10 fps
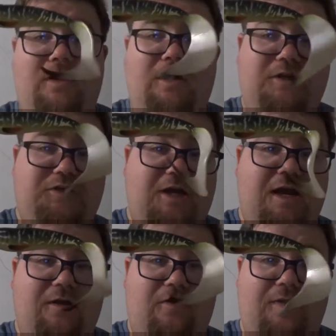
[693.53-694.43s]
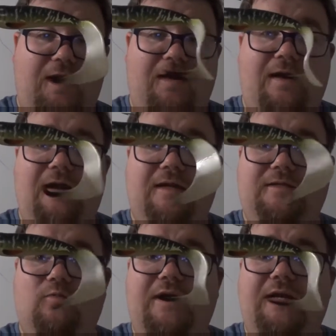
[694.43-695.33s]
jig head on that, and it's
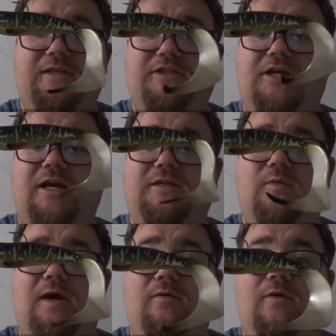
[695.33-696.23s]
a weedless jig head as well.